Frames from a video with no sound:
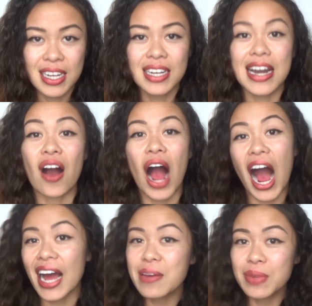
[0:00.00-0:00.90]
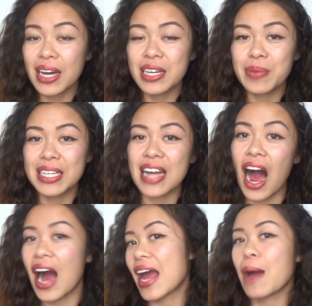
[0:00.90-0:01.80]
Now I am lucky because
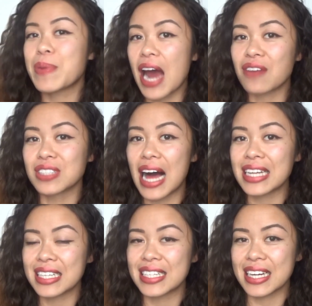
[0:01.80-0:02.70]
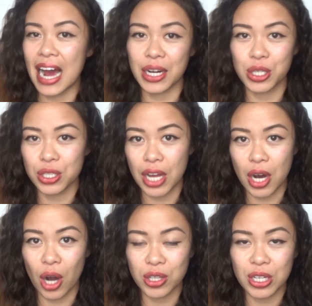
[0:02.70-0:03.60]
I happen to have glasses that kind of look
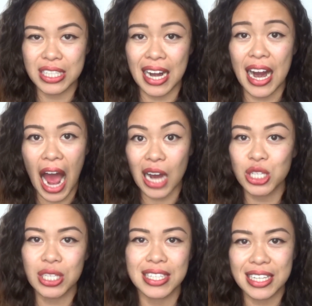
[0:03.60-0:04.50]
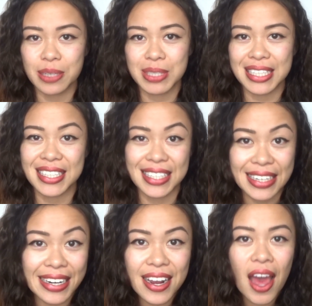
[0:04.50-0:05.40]
like Arthur's and I actually need them to
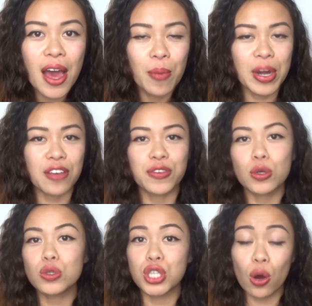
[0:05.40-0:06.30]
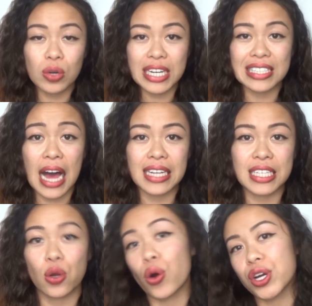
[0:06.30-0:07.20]
see. But if you don't need
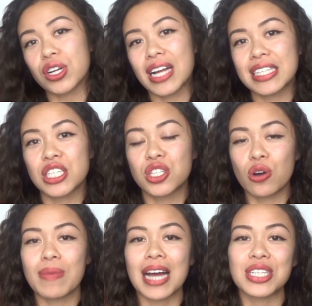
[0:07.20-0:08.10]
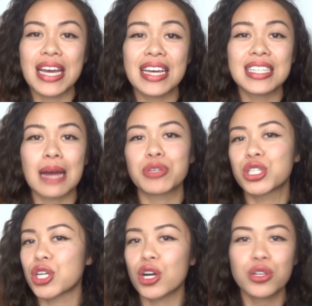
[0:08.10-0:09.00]
glasses or your glasses don't match his, I'm
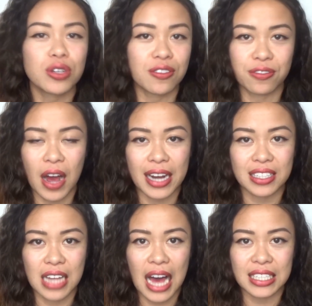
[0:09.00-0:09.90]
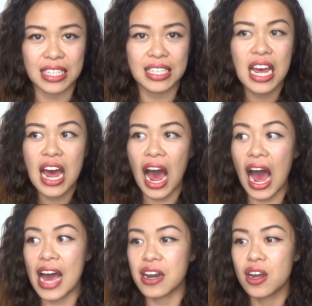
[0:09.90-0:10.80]
sure you can find glasses
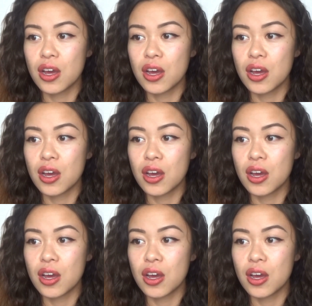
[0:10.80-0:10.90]
at